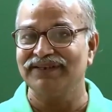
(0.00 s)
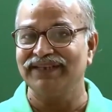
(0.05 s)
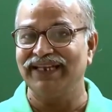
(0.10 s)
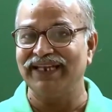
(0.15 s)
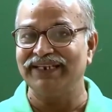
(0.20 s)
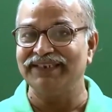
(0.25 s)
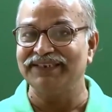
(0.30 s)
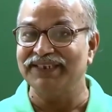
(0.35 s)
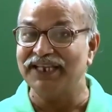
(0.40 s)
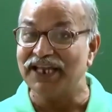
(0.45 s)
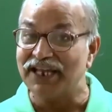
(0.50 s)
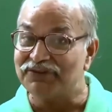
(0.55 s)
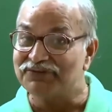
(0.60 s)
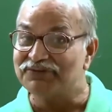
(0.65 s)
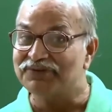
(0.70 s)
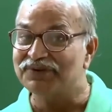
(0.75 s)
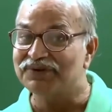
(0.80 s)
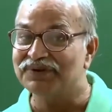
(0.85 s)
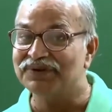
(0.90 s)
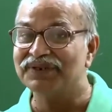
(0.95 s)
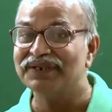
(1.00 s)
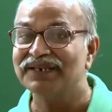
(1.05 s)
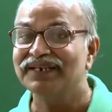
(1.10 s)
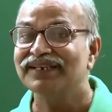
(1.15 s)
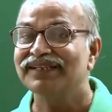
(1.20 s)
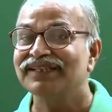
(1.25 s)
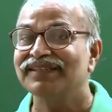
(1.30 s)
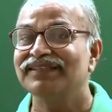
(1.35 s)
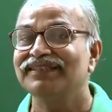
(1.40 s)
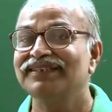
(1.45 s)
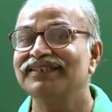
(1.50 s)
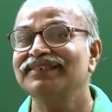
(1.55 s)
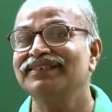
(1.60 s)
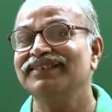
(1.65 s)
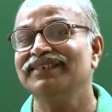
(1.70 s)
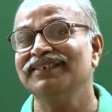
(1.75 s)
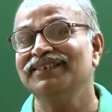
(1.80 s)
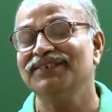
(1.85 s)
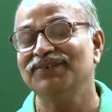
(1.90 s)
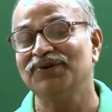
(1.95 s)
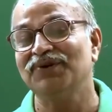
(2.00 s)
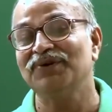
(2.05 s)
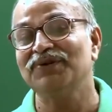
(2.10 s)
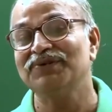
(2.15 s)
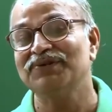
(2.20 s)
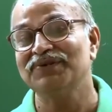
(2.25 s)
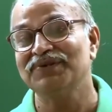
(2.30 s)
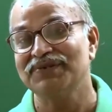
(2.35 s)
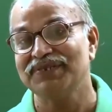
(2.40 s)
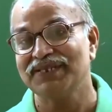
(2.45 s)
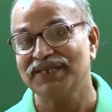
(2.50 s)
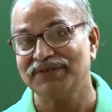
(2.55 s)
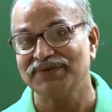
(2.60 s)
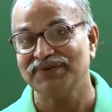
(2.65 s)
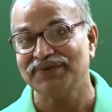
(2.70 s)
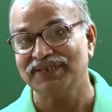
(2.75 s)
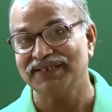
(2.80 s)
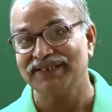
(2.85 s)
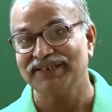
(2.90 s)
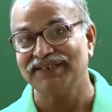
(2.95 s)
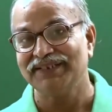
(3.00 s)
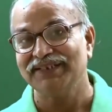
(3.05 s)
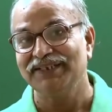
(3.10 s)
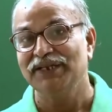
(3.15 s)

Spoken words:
and therefore this is also circular.